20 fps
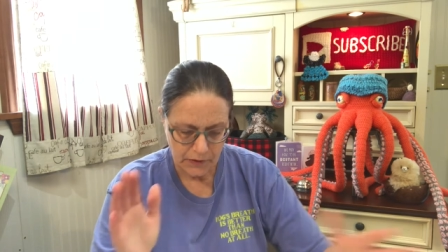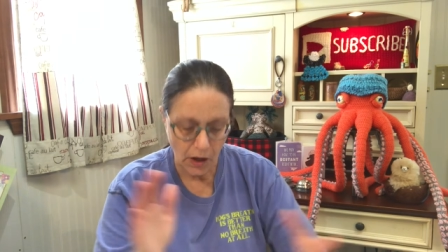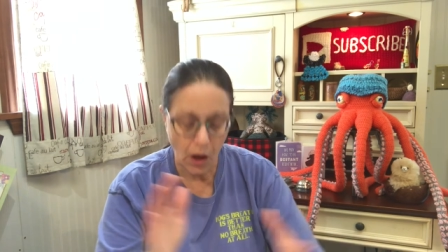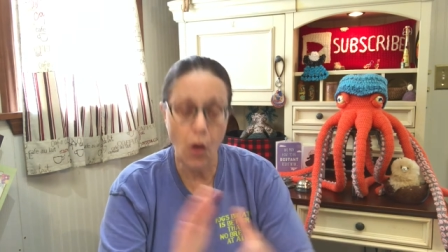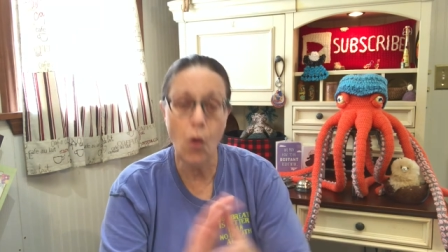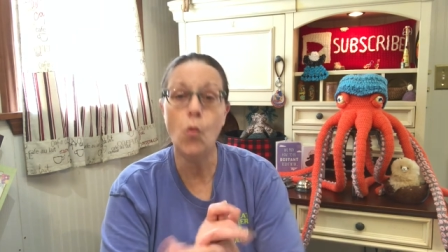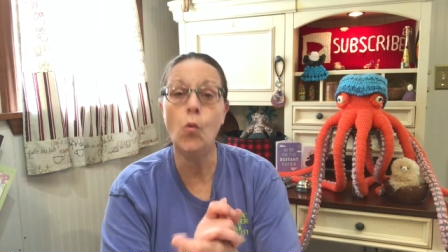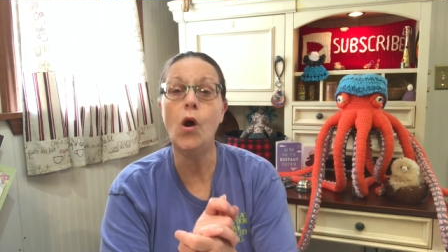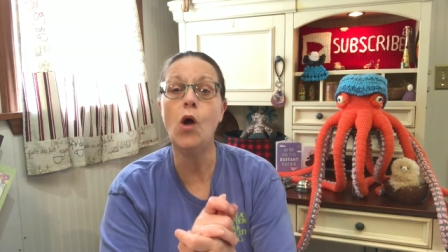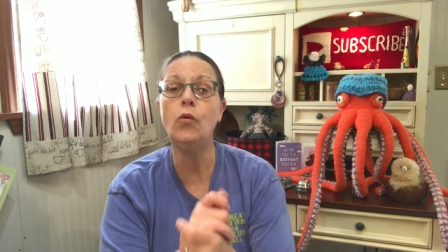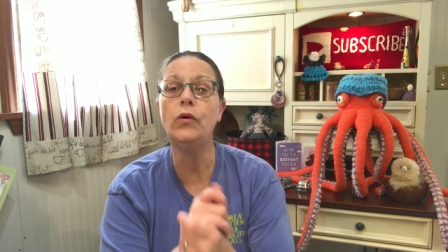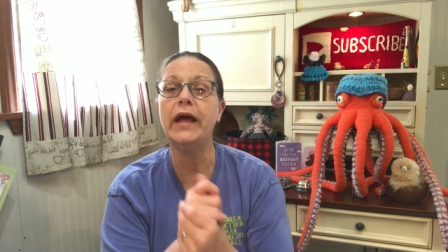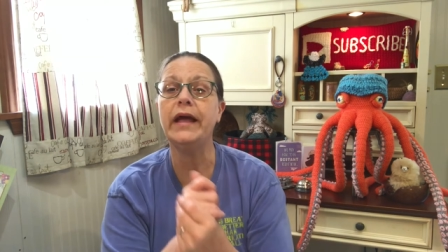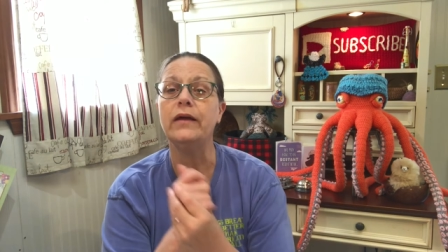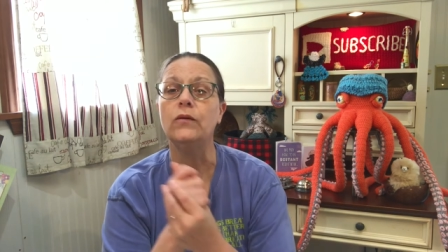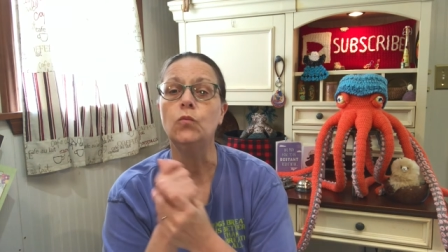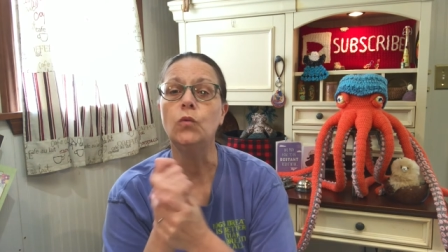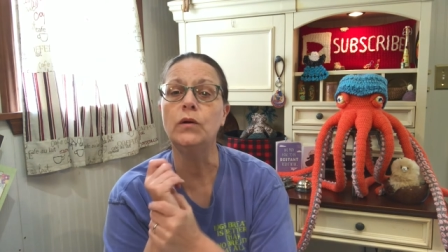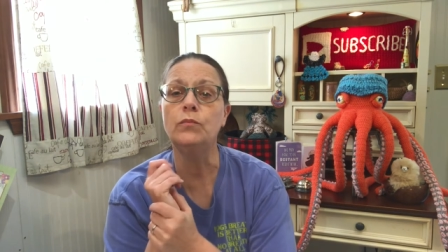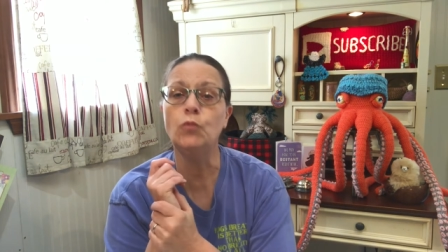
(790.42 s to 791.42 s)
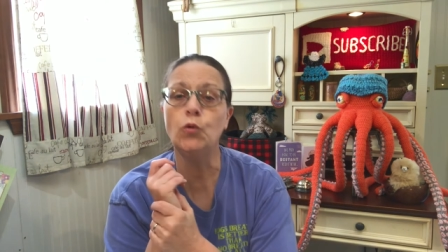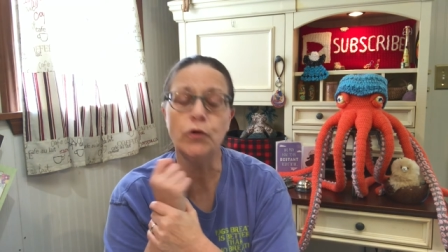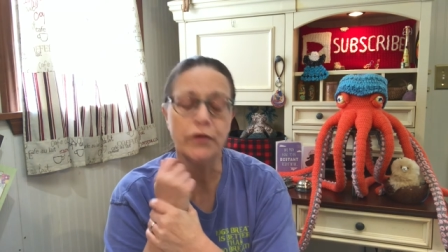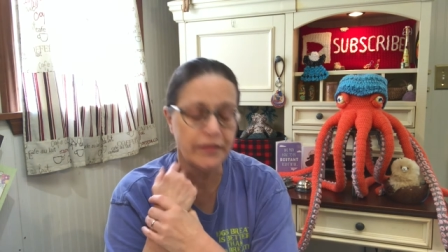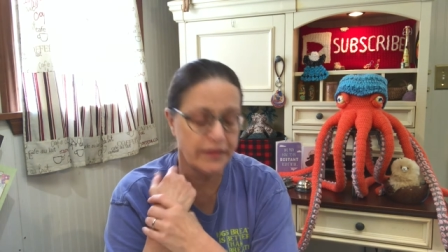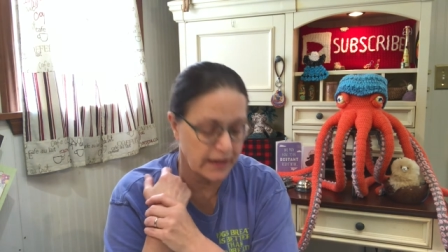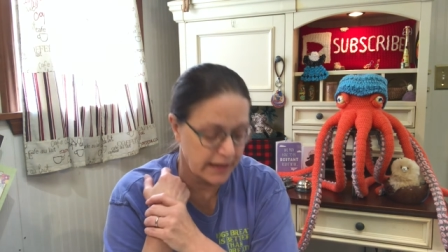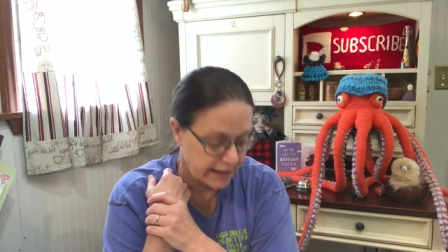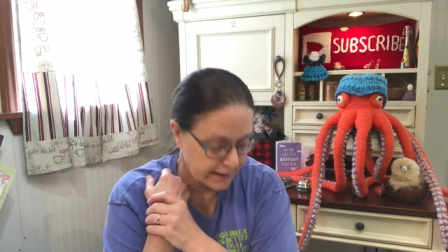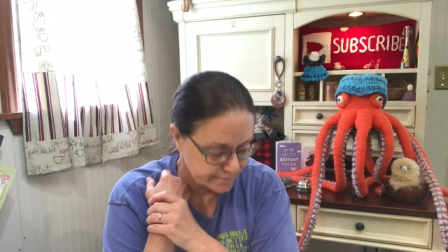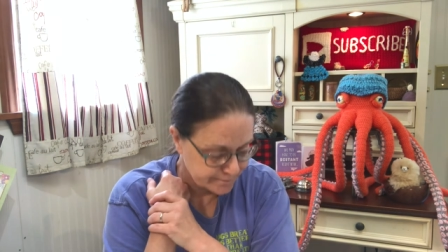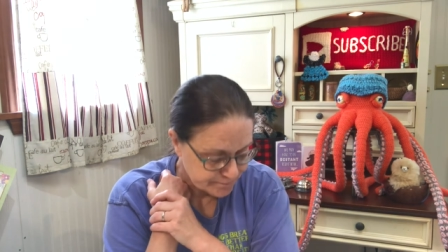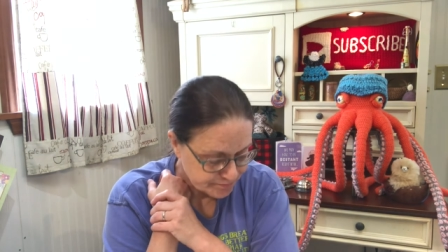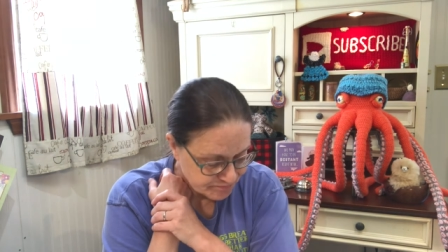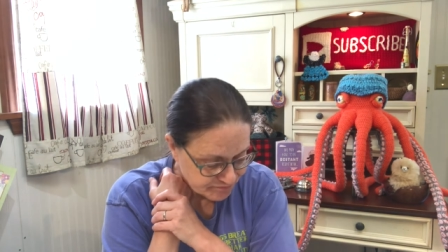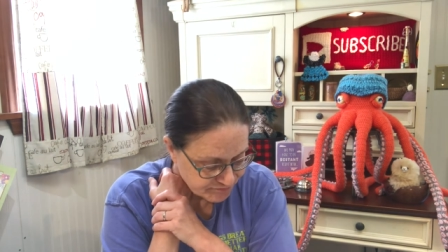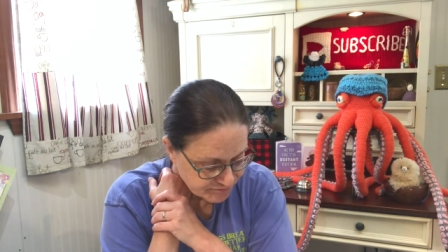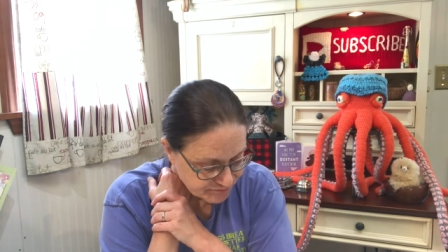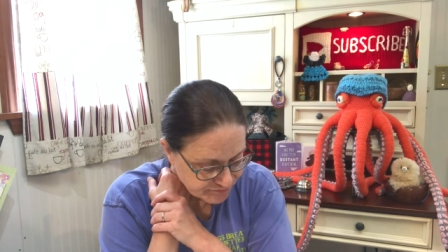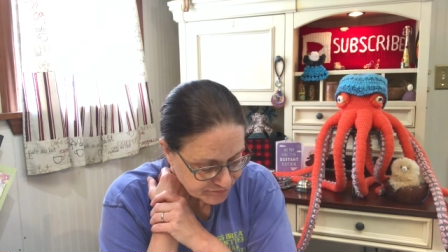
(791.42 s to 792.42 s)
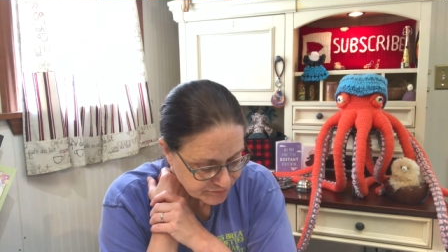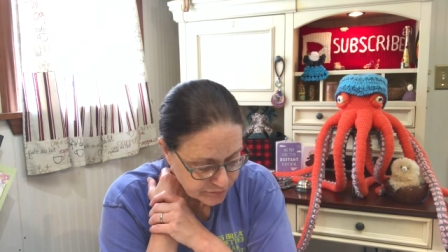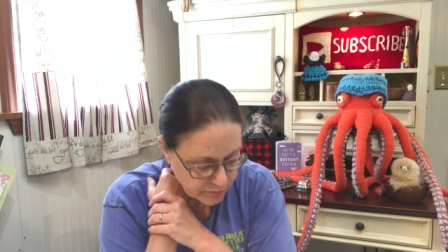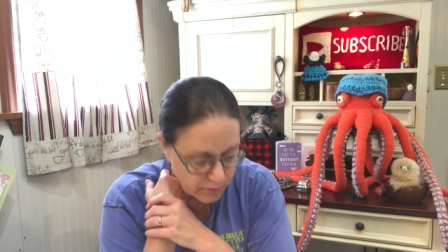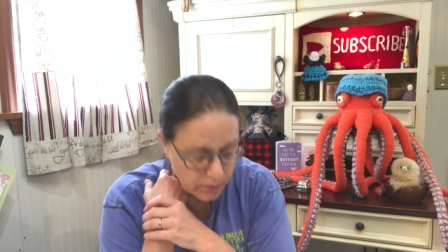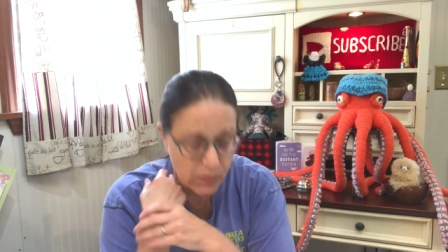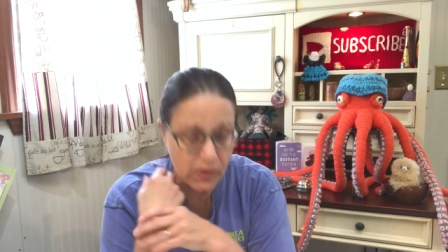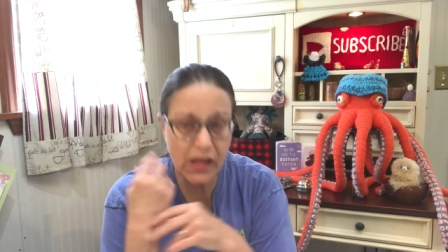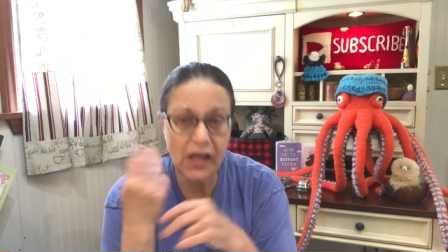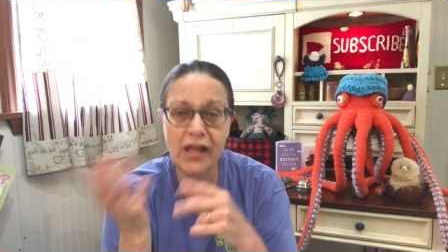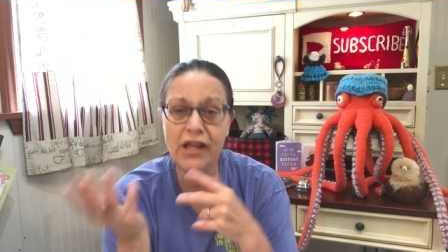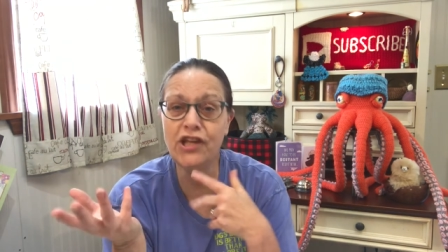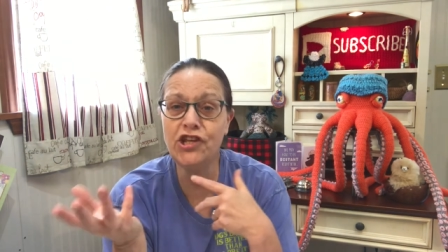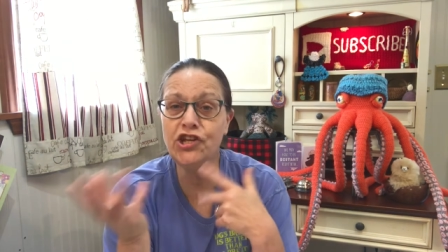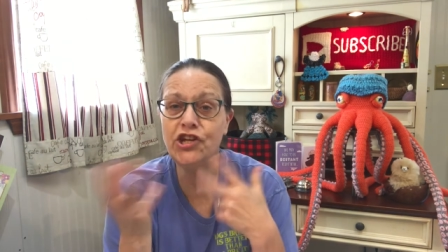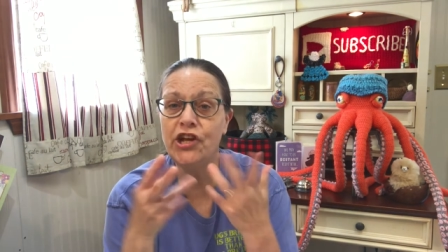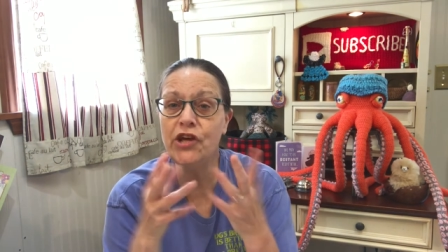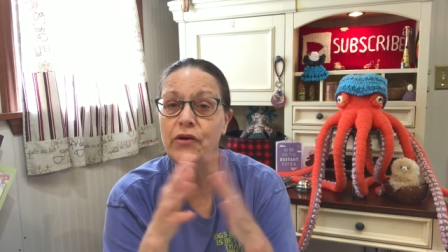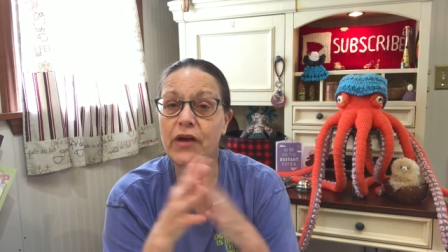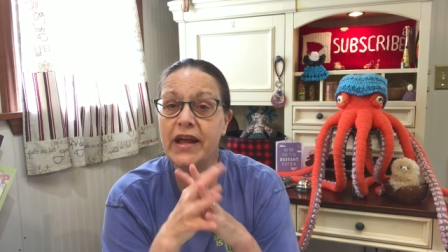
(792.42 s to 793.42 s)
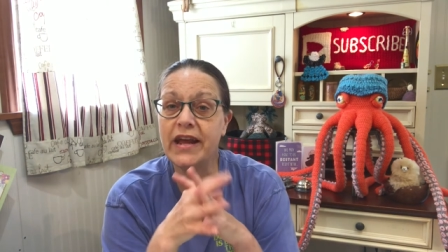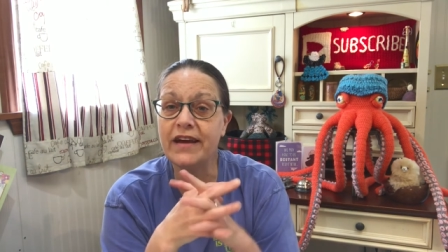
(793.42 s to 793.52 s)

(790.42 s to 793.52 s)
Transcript: Oh, okay, one more thing. Uh, you know,